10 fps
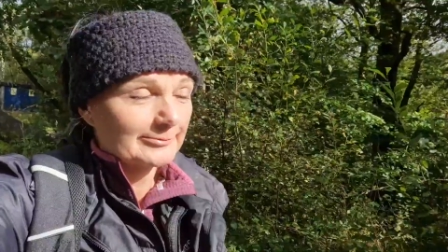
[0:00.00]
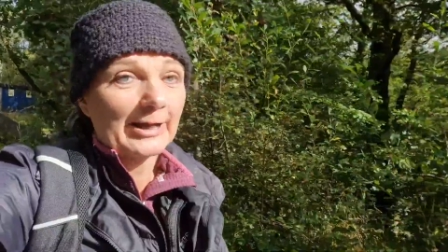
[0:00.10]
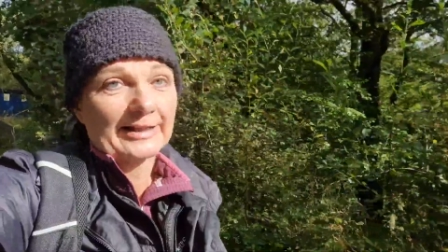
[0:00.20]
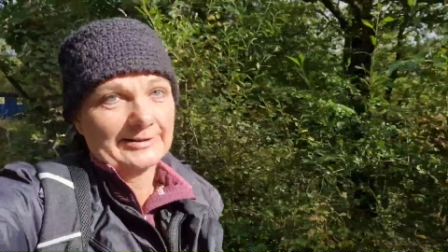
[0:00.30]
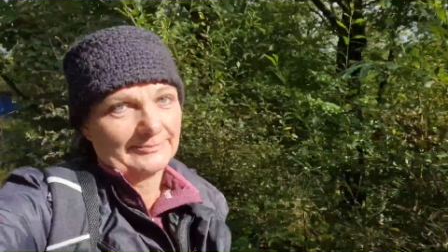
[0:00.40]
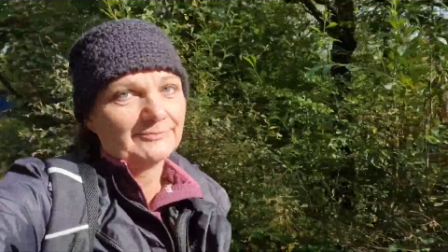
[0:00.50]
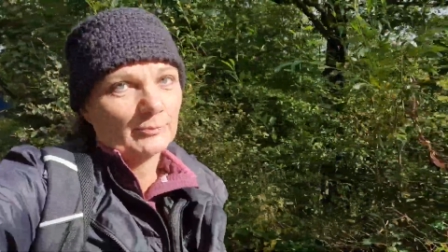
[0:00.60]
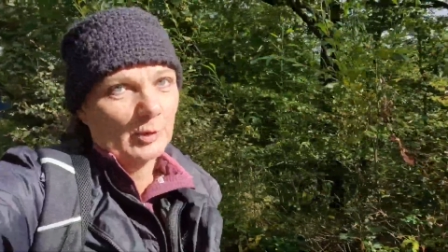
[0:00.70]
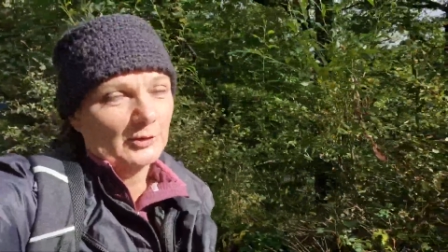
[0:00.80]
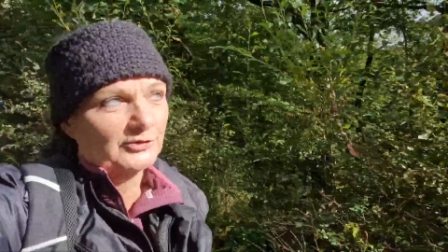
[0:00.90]
Well,
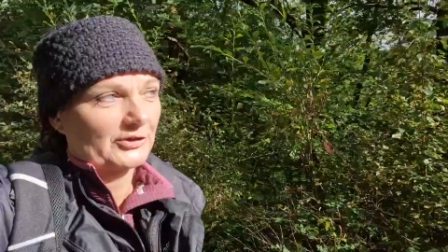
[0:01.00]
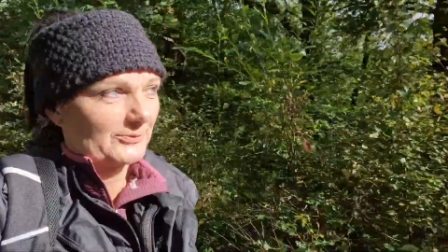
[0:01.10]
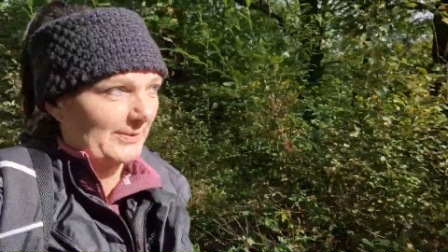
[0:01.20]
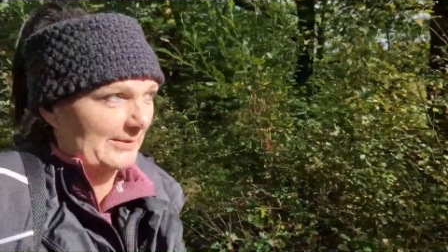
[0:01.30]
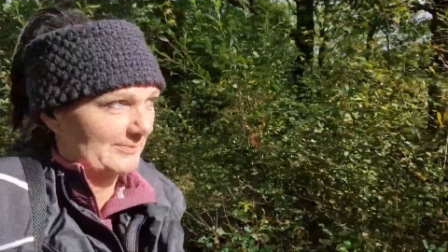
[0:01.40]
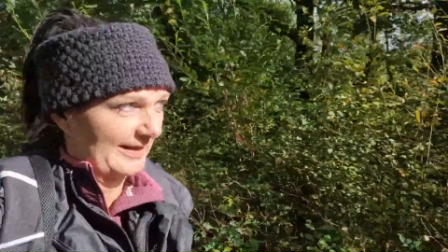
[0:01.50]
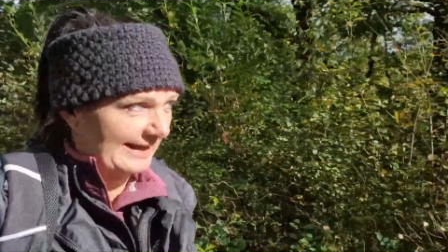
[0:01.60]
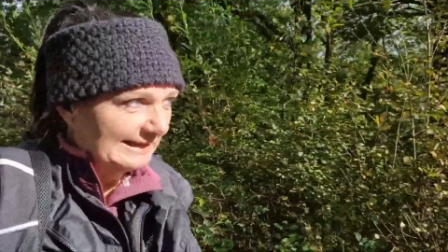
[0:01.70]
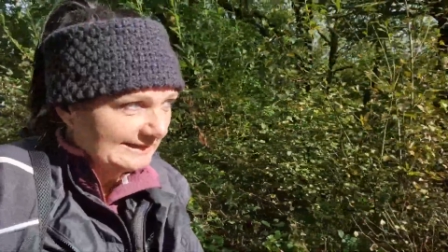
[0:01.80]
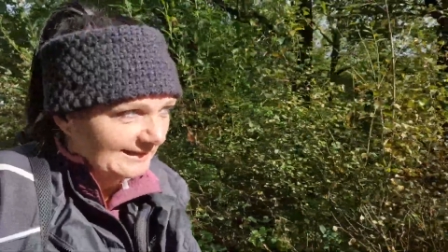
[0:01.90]
one dog bit me